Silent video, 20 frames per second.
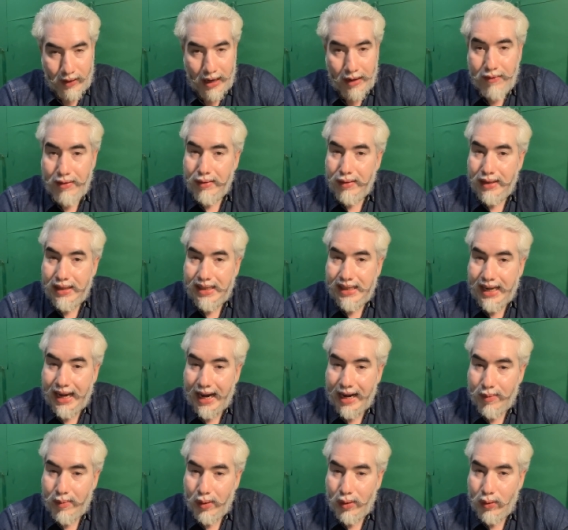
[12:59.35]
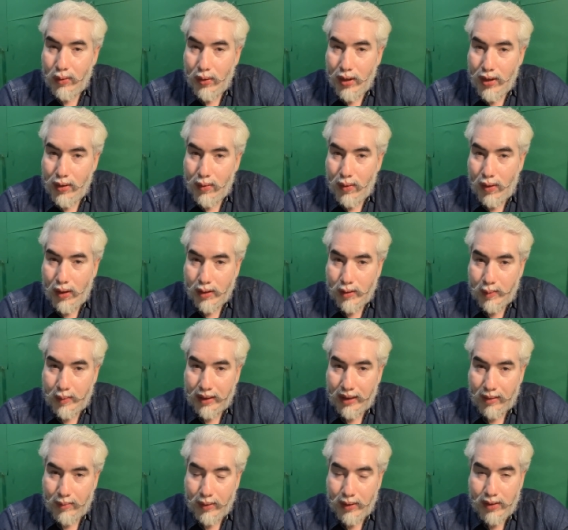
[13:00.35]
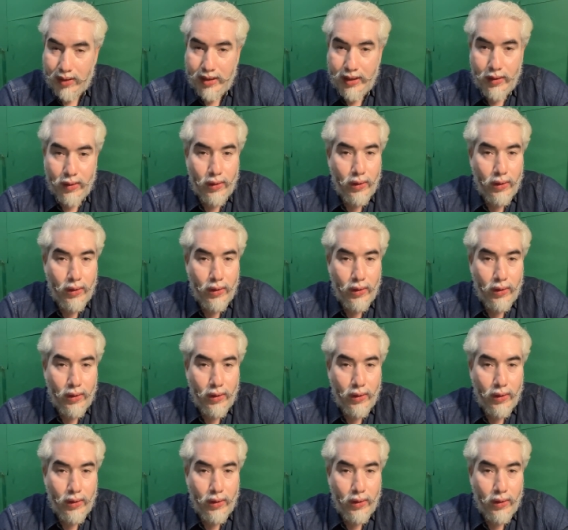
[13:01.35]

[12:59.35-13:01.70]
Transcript: everyone is scared about going to a hospital because they